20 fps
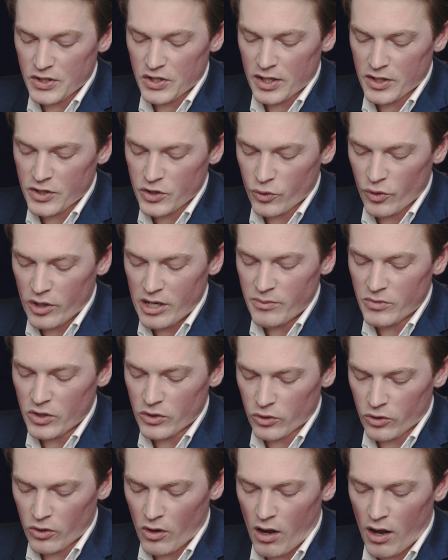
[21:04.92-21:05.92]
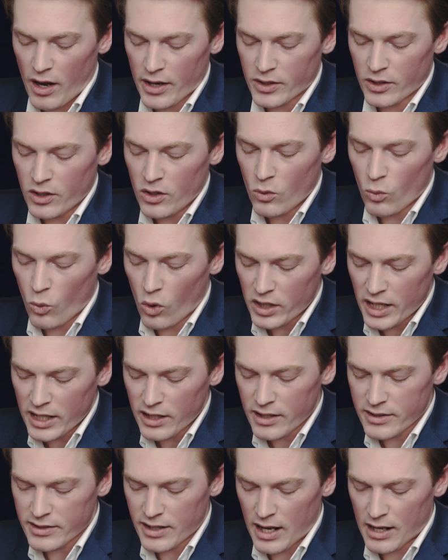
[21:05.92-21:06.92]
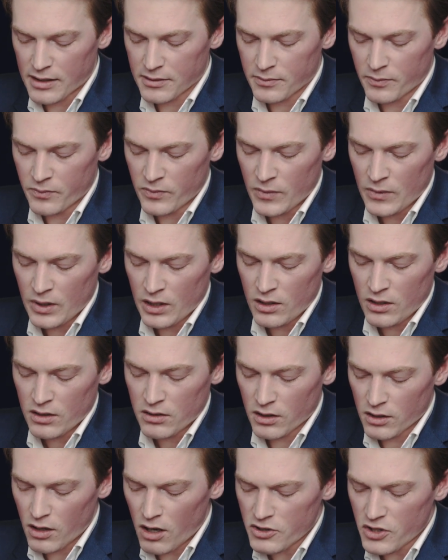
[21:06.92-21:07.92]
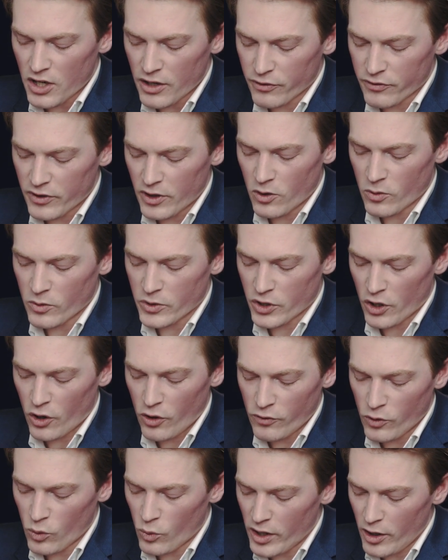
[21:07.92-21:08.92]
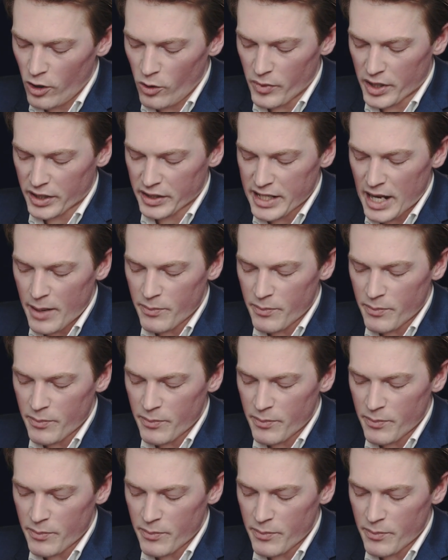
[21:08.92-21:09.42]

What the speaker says: as I screamed and cried. What had I done? The loss I felt was overwhelming. The